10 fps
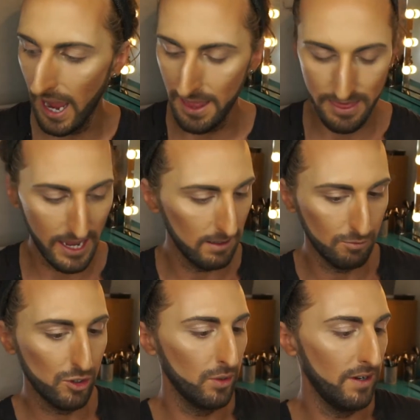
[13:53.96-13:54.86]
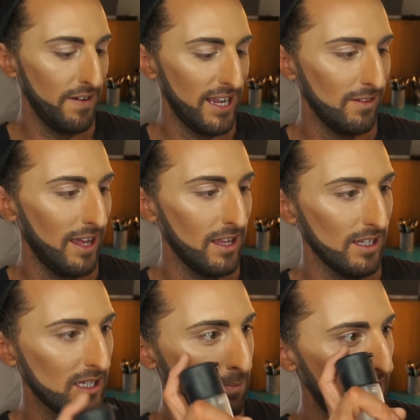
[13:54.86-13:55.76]
And then I'm just going to very lightly
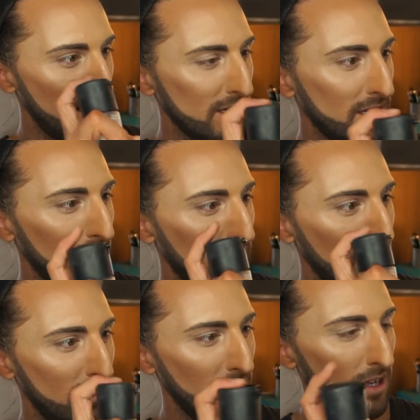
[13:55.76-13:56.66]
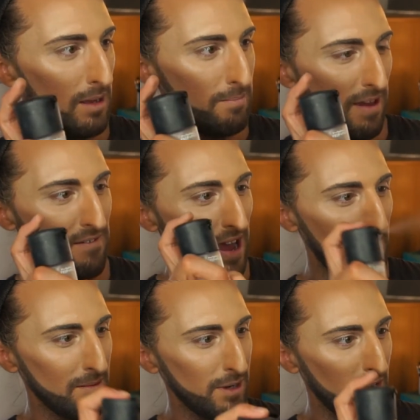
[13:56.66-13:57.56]
spritz my
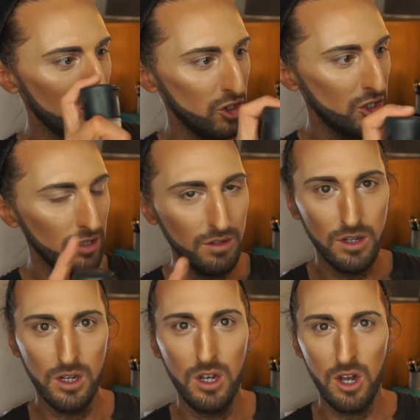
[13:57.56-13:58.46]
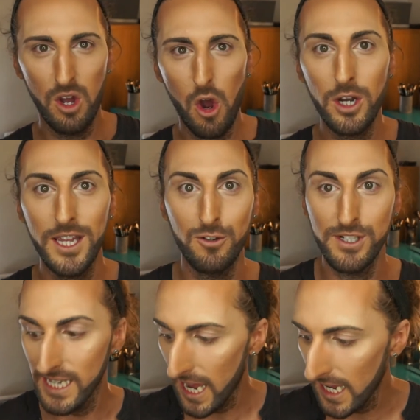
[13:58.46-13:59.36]
fan brush on either
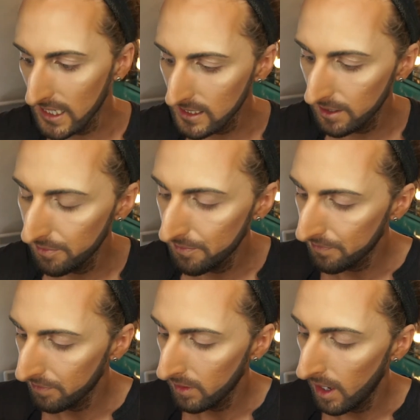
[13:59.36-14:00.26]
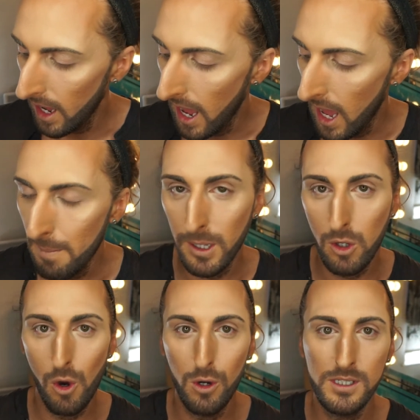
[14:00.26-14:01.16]
side,
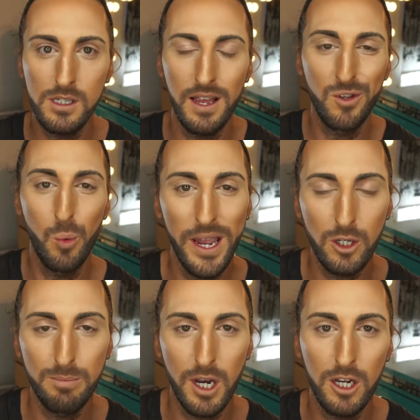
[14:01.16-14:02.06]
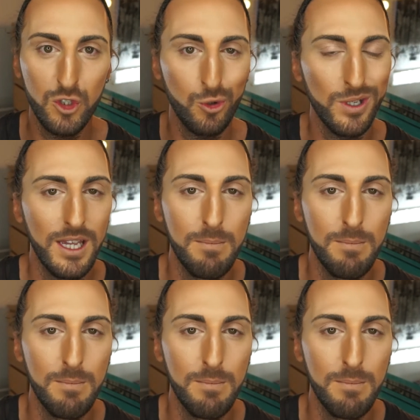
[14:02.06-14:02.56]
because if you wet your brush you're going to